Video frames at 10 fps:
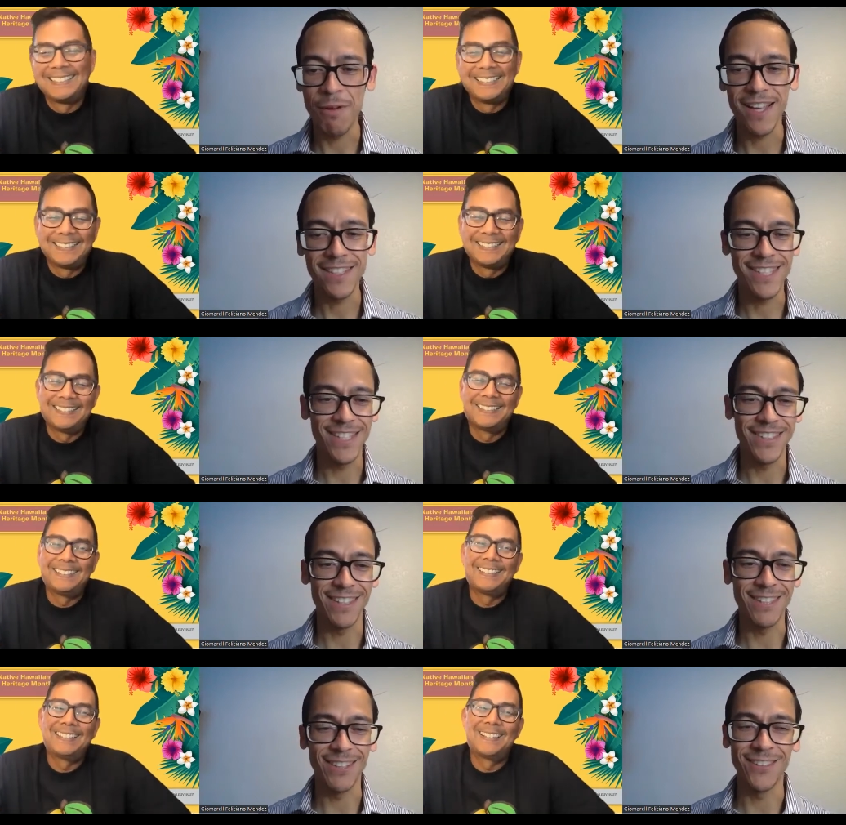
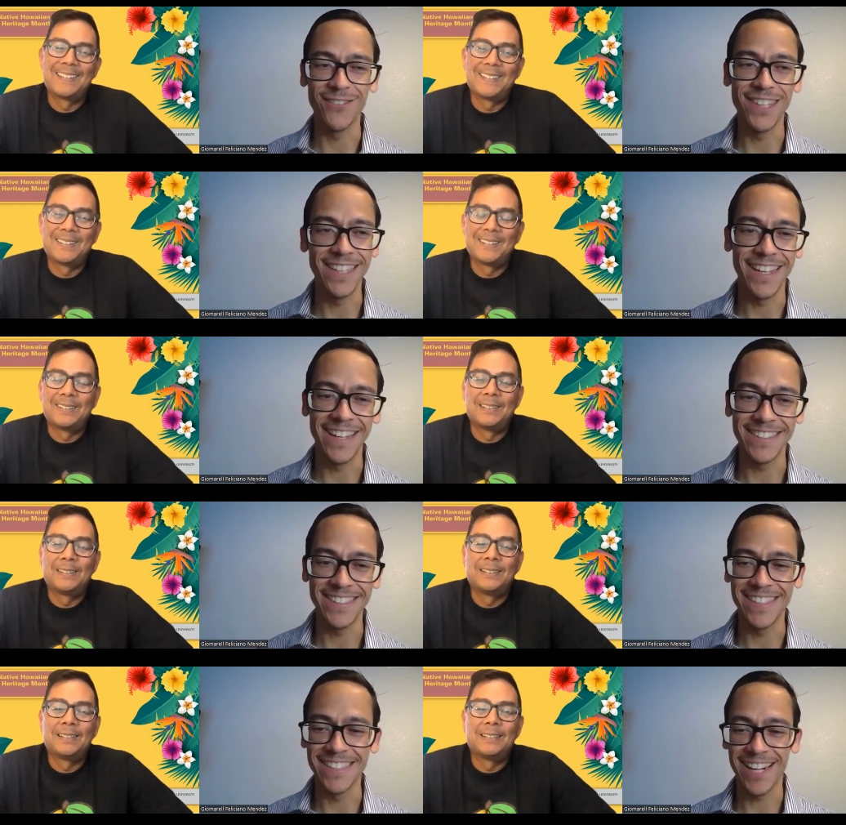Speaker 1: passion that Dr. Medina
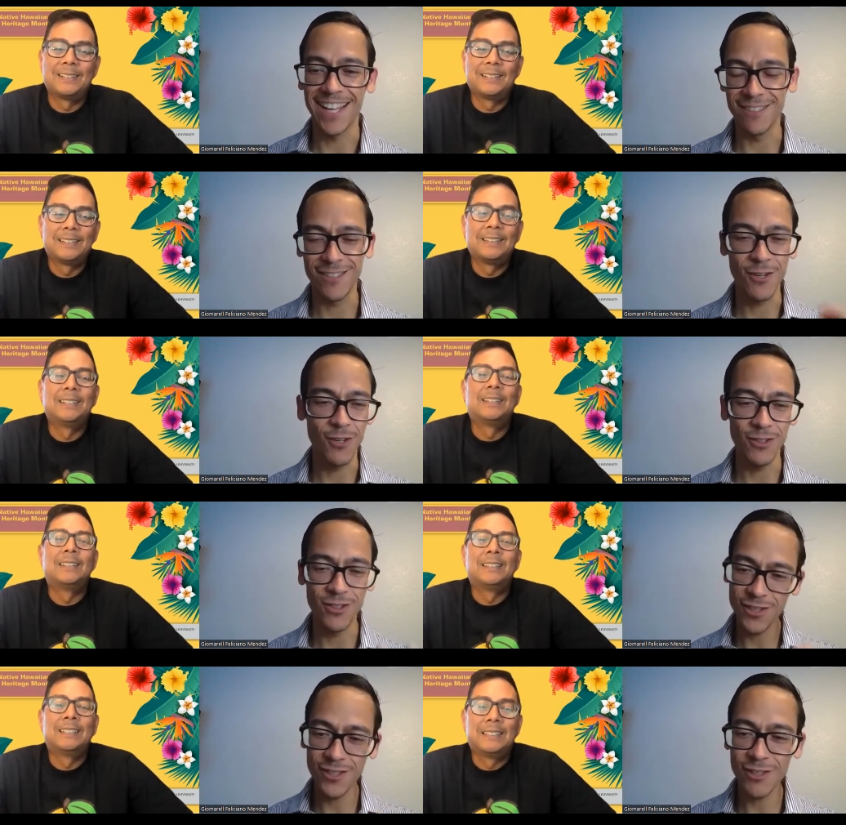has in his life.
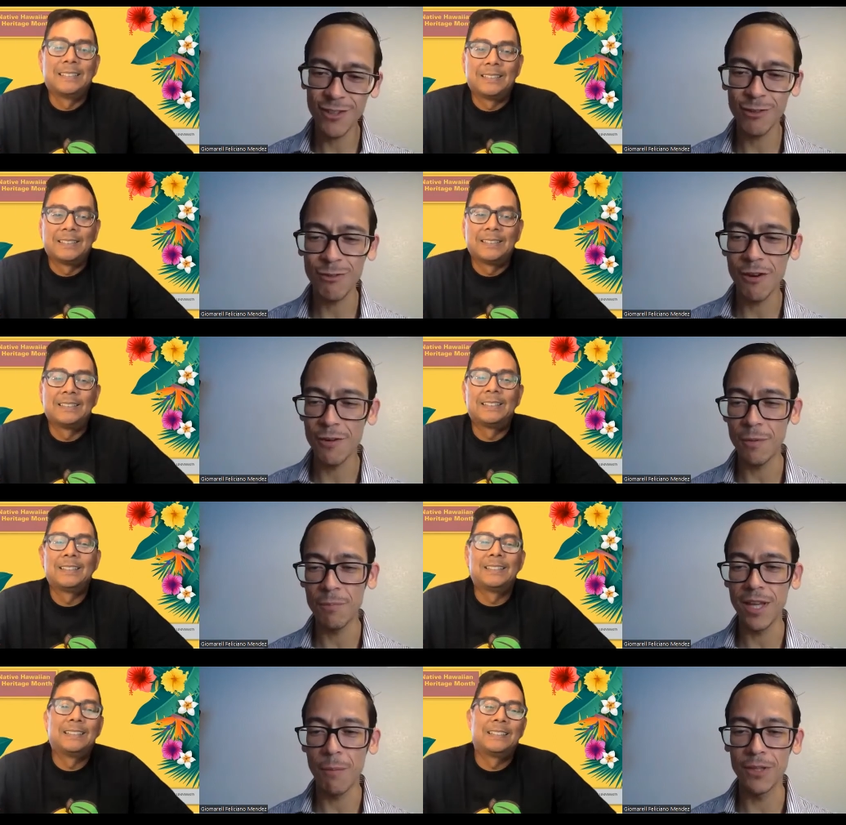So just, just talk to a
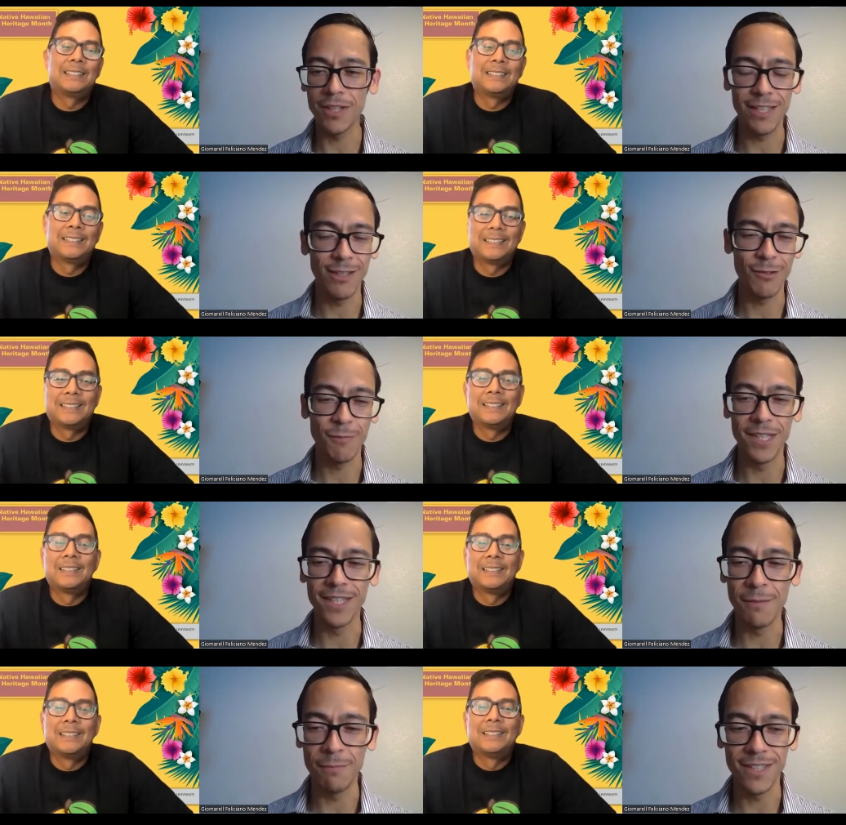little bit about that, Dr.
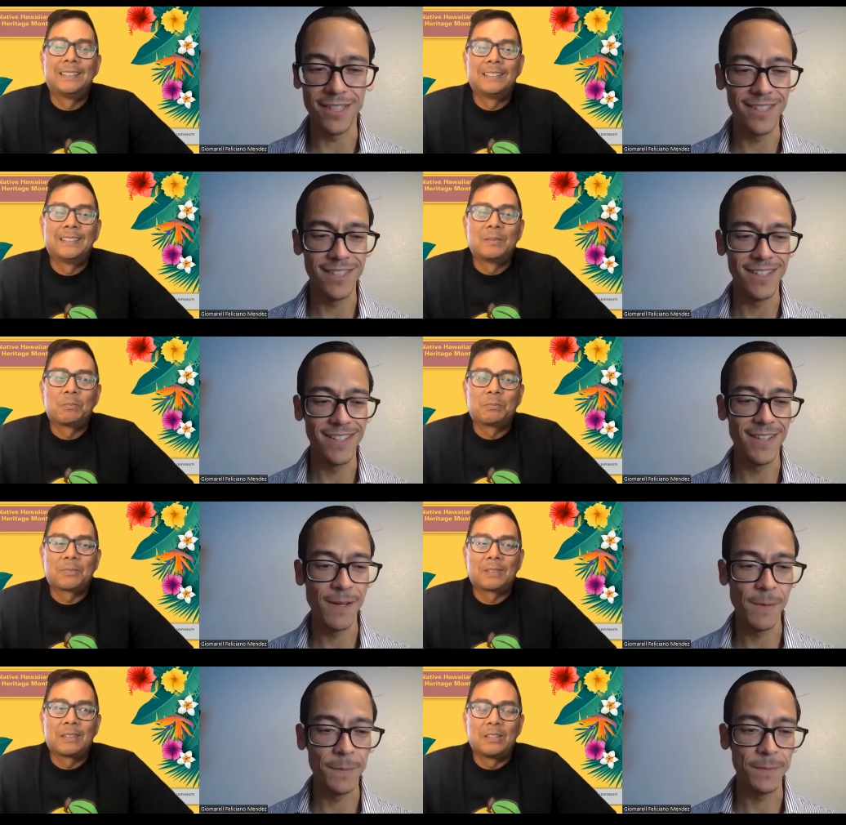Medina, please.
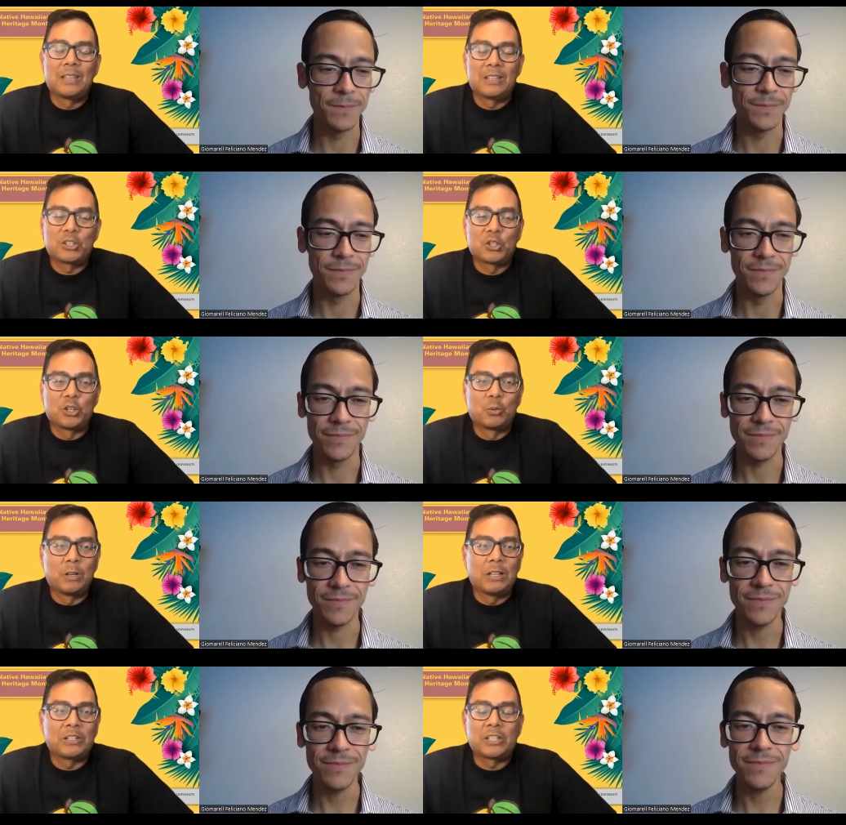
Speaker 2: Yeah, sure.
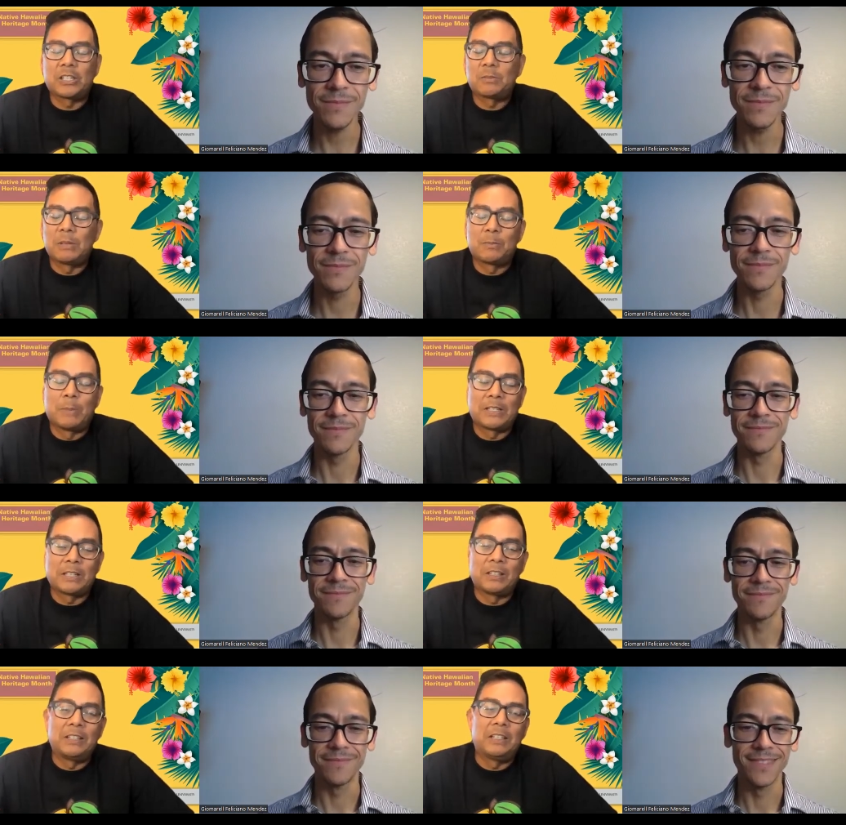Well, it's just, it's
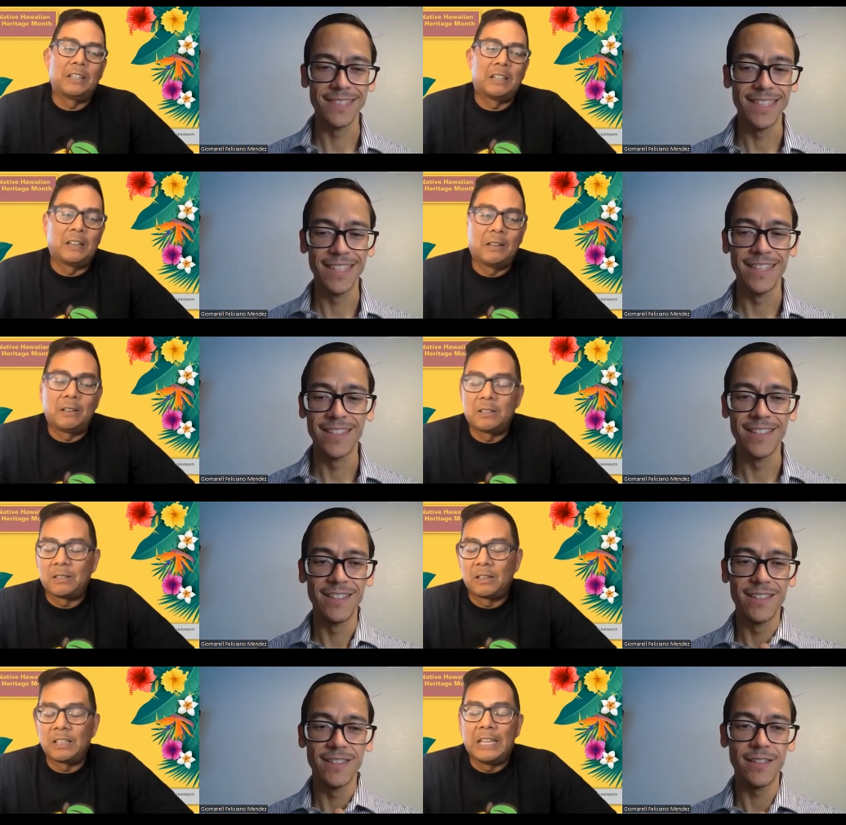basically a, a,
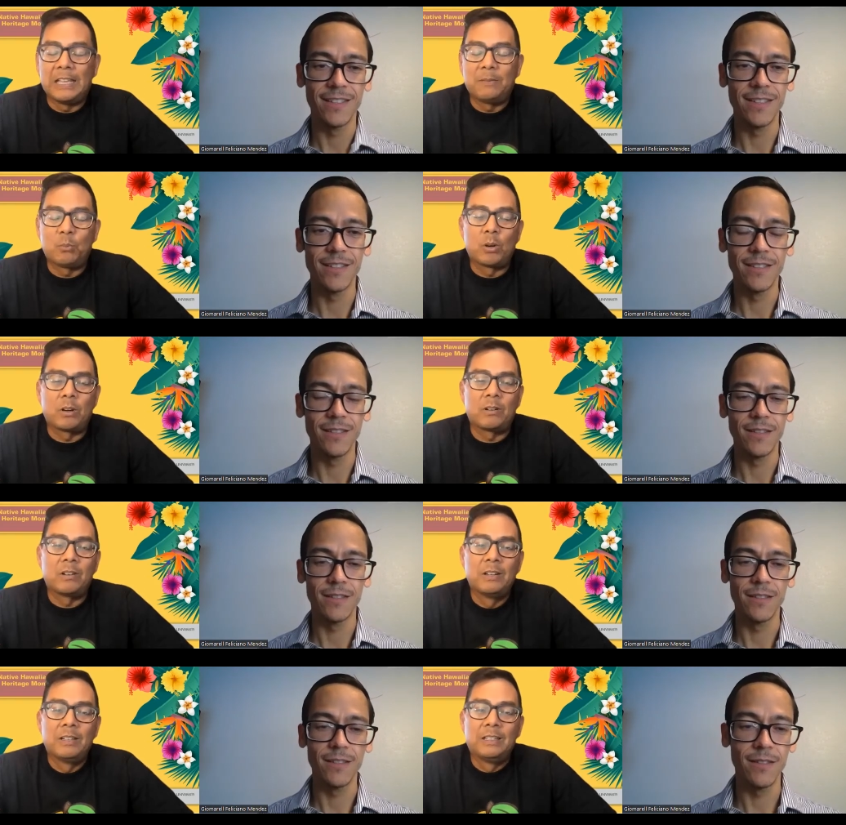a game where
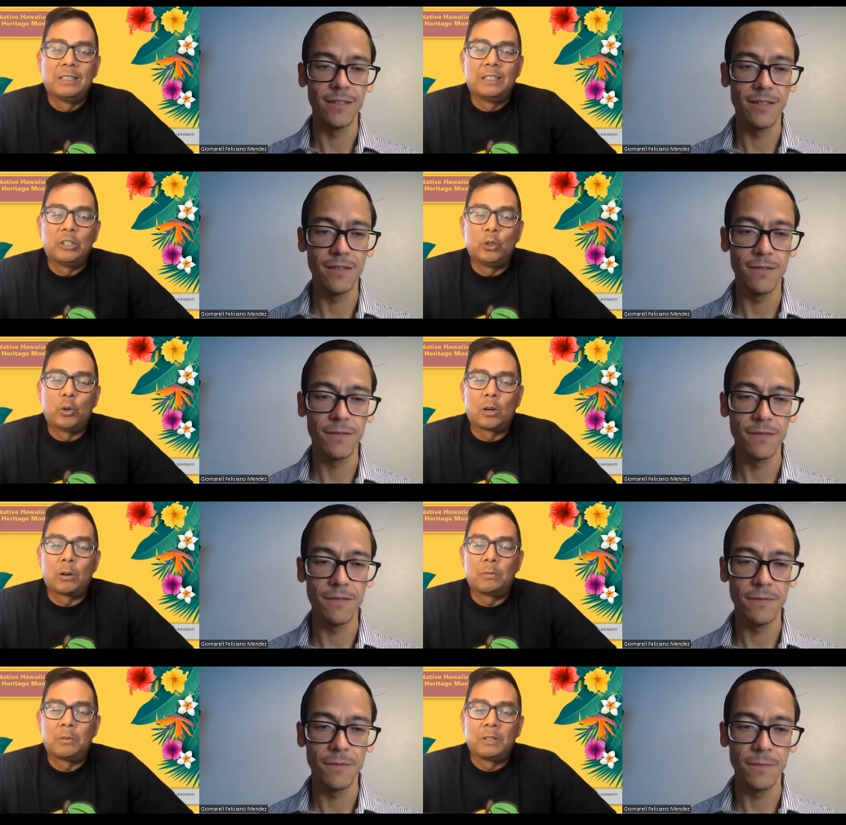you
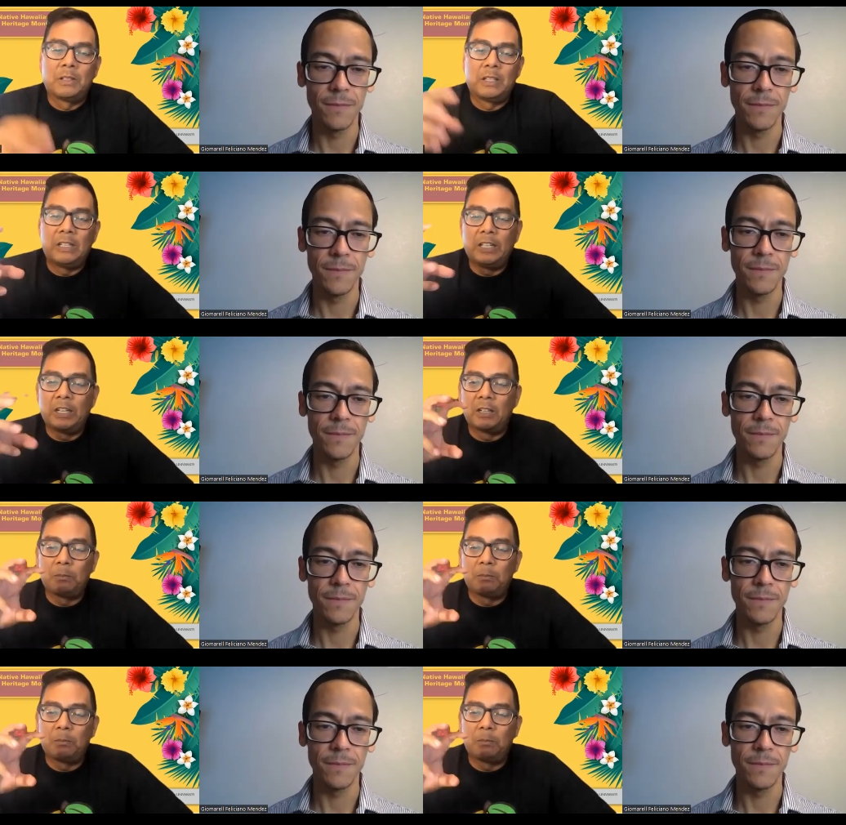are hitting a